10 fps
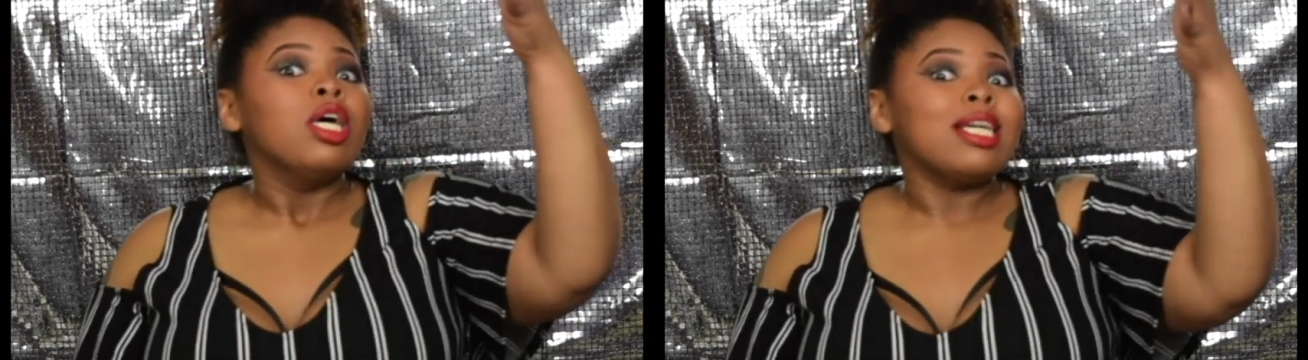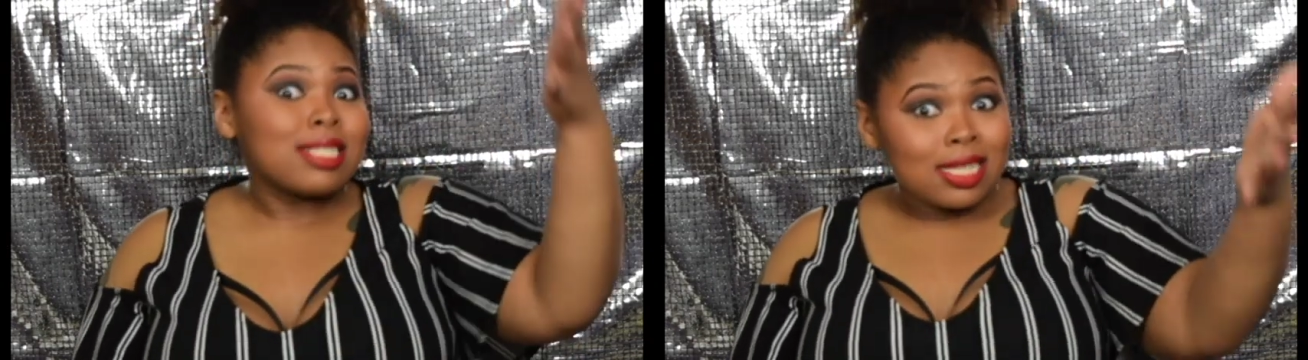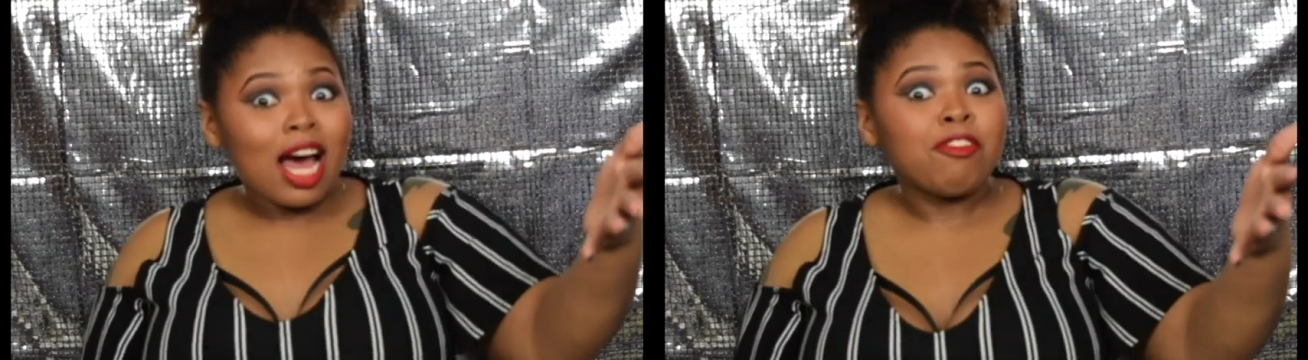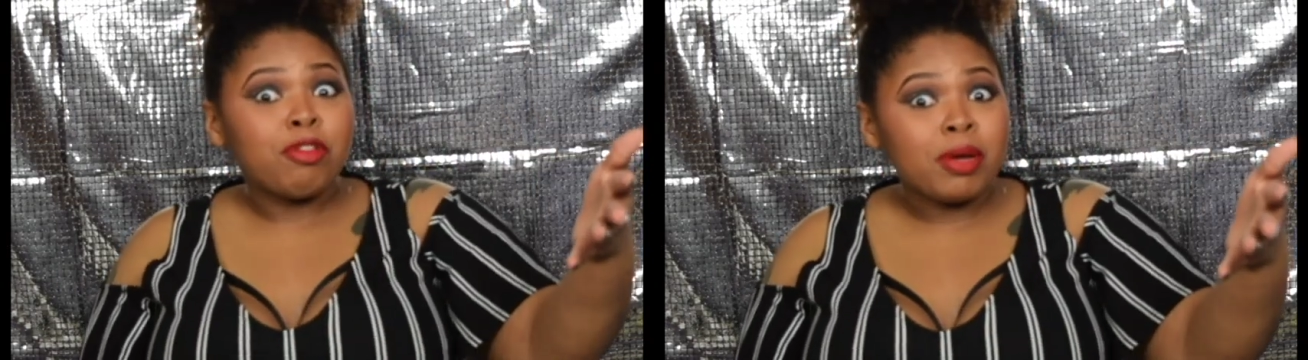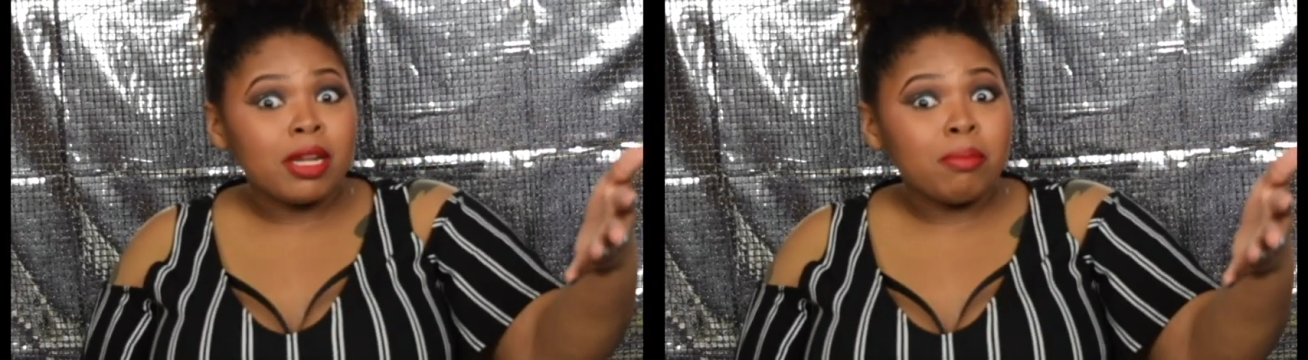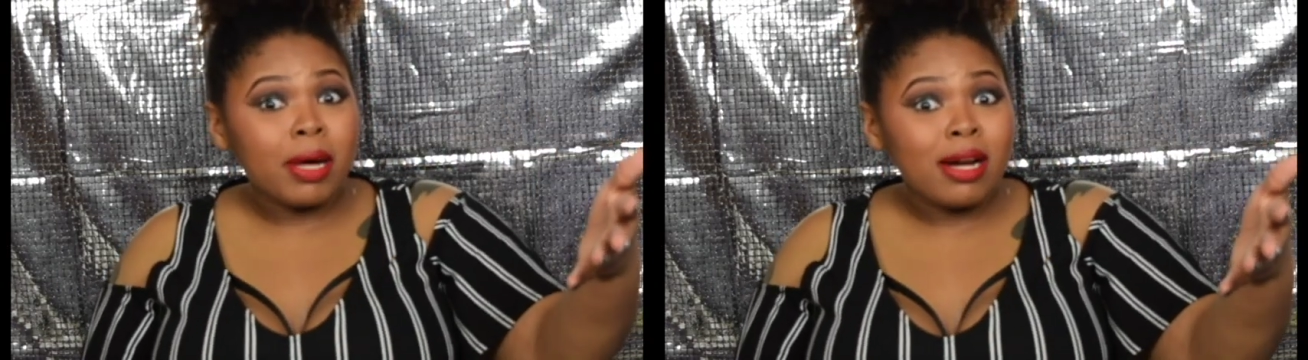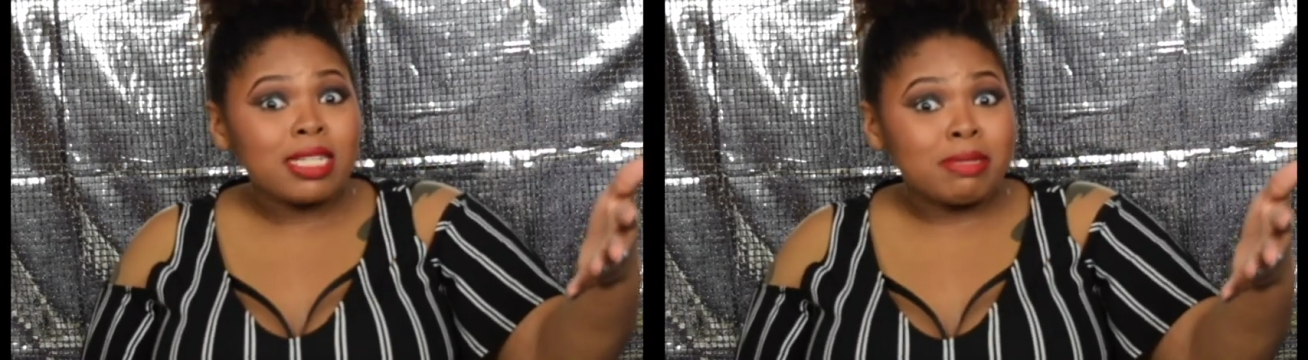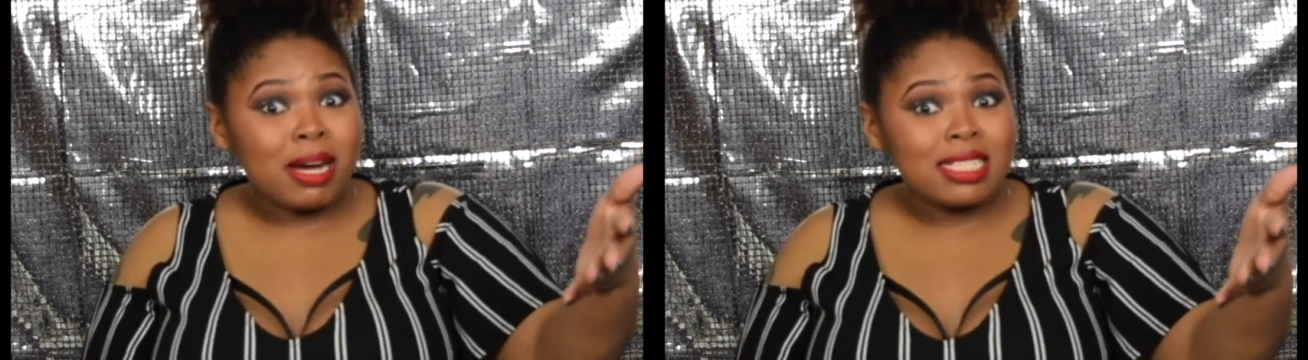it's time for me to
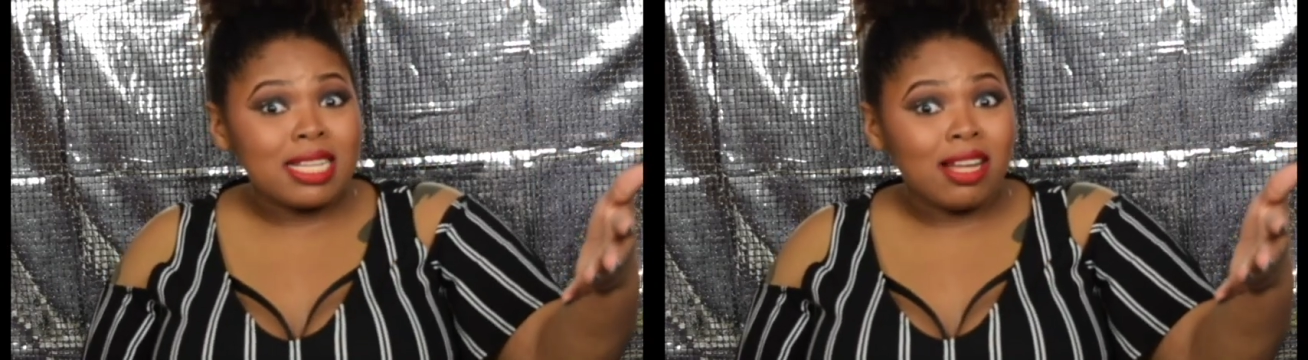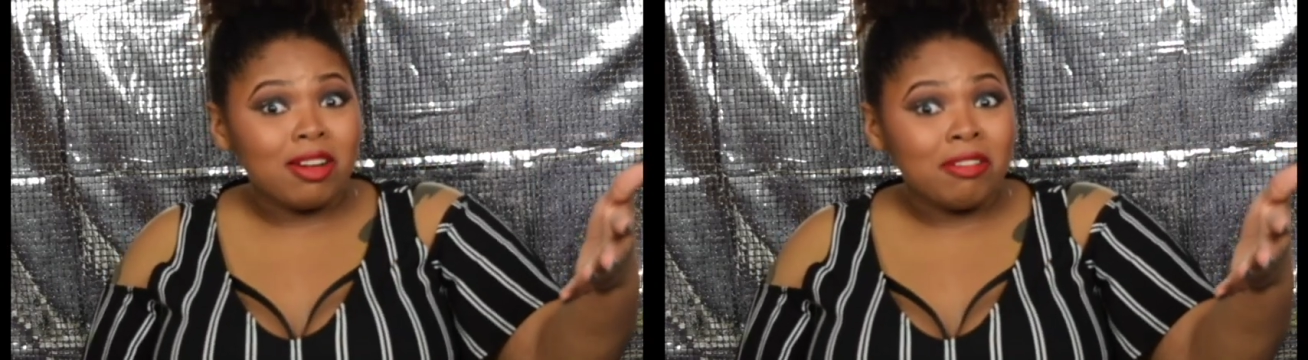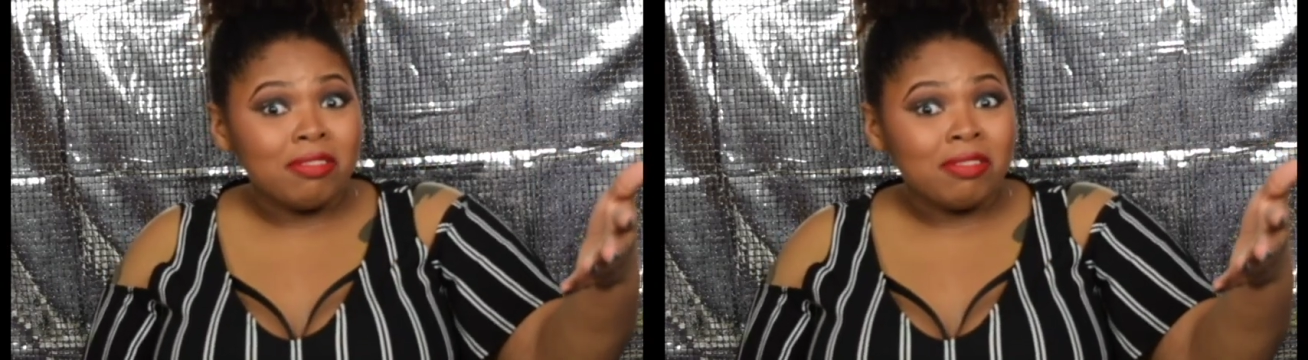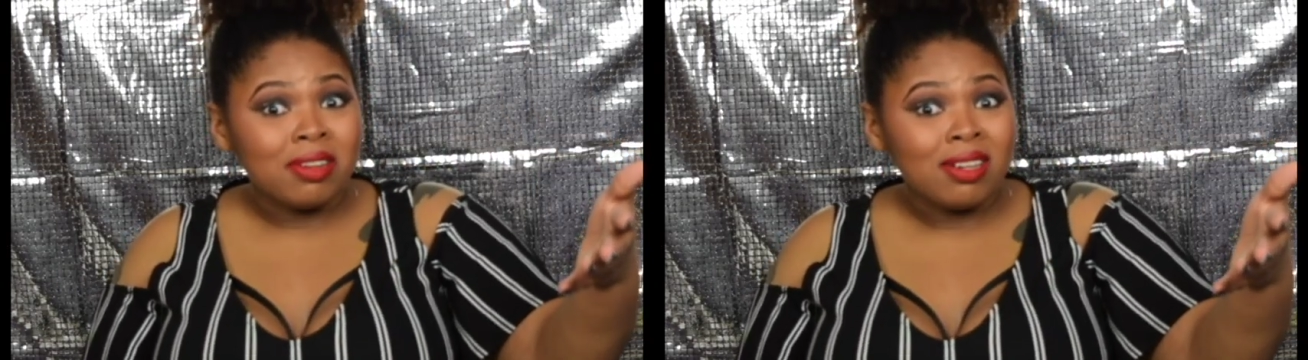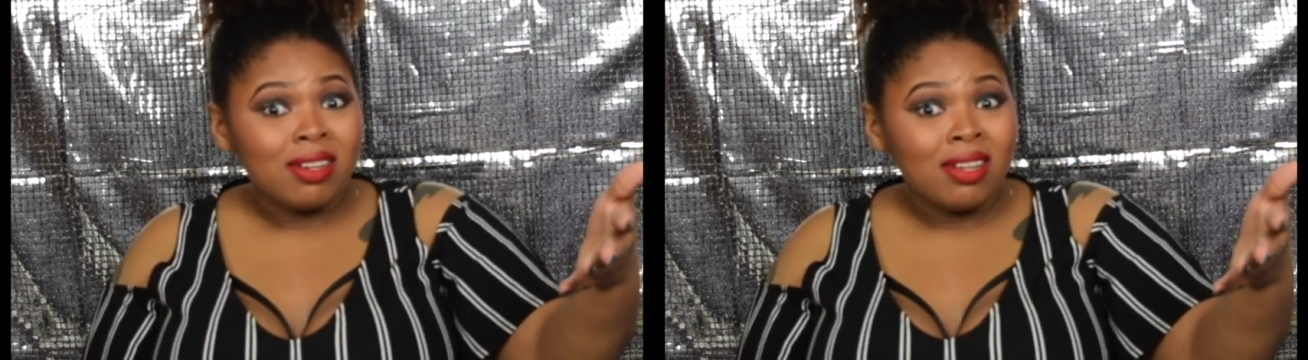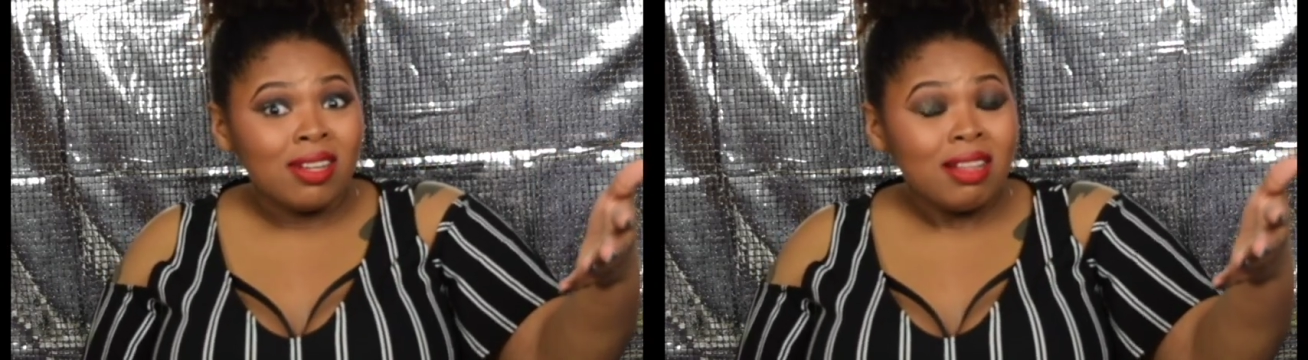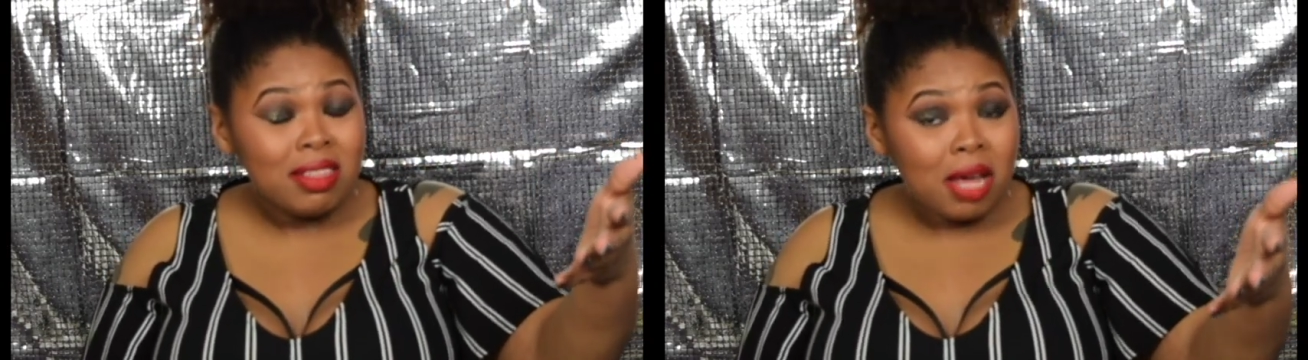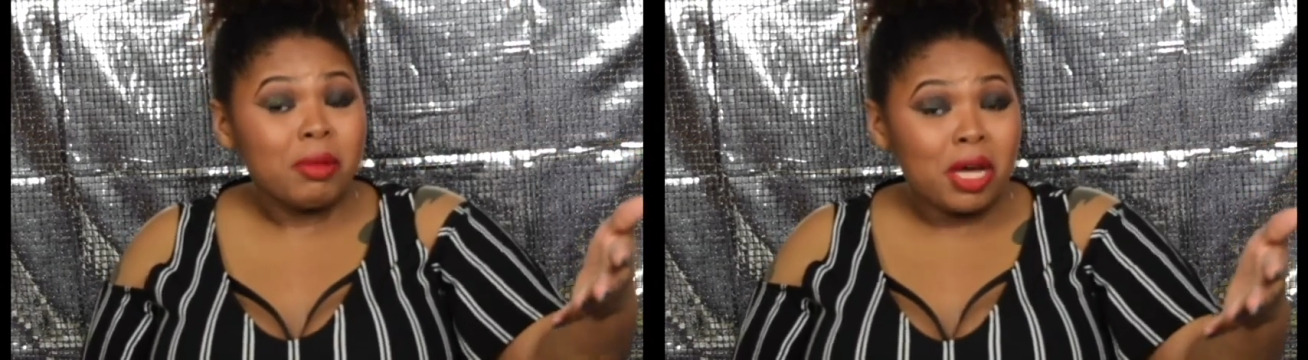embarrass myself.
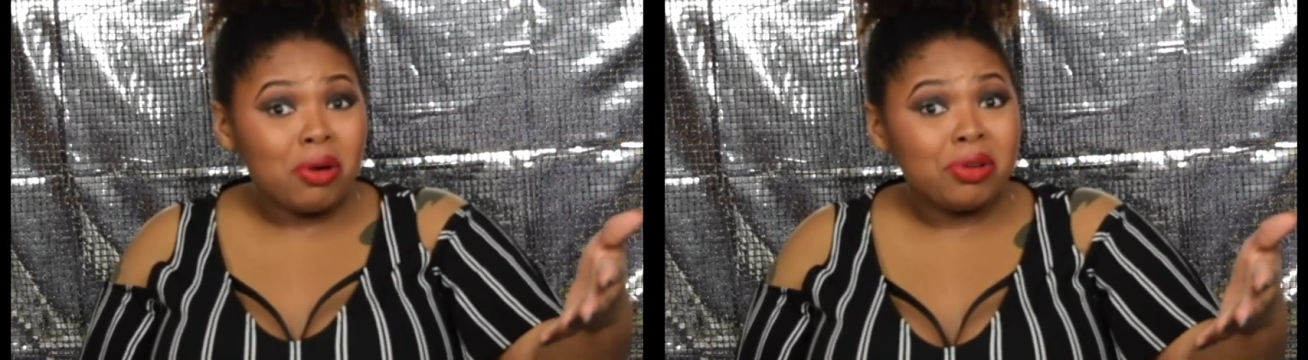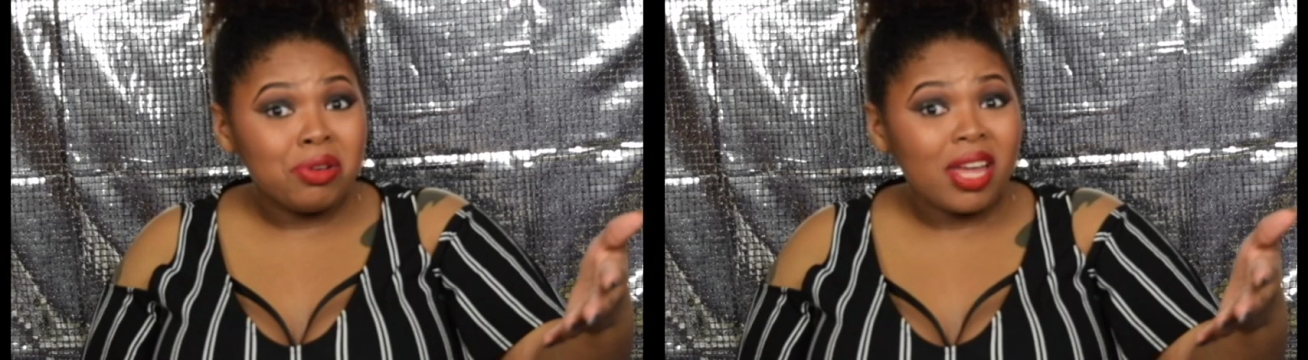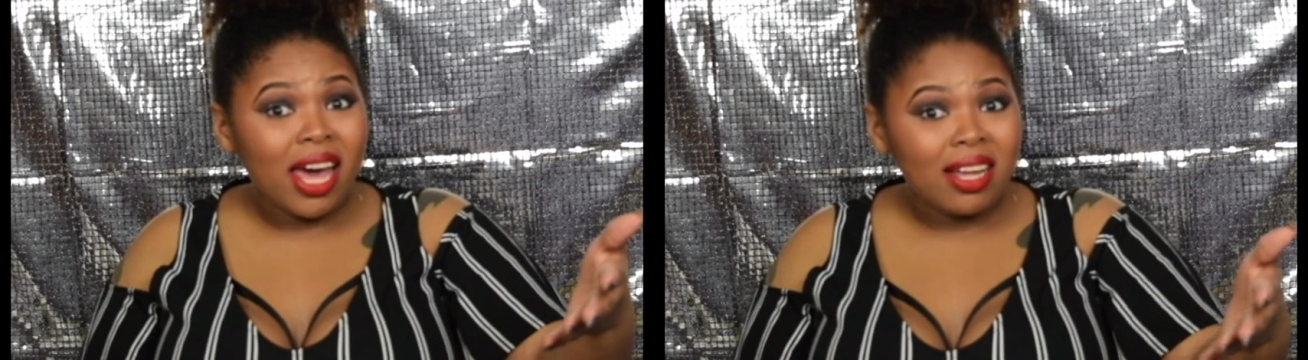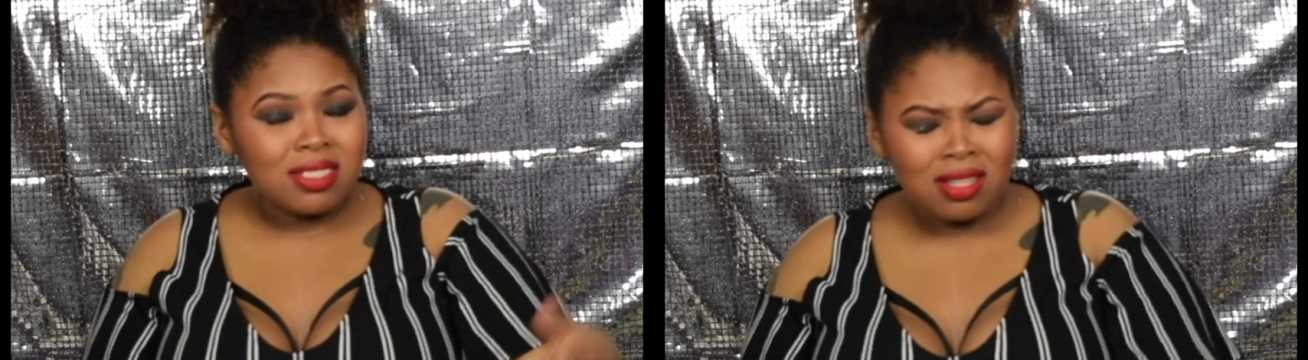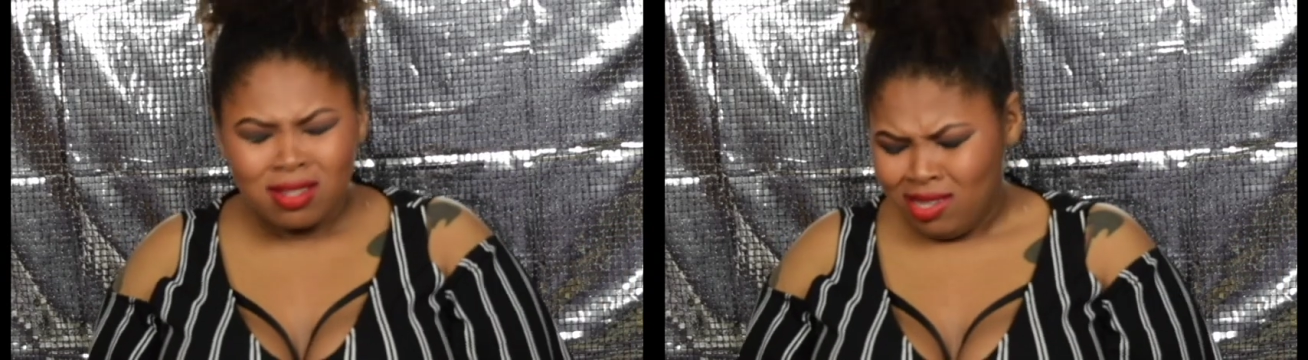Let me go do that.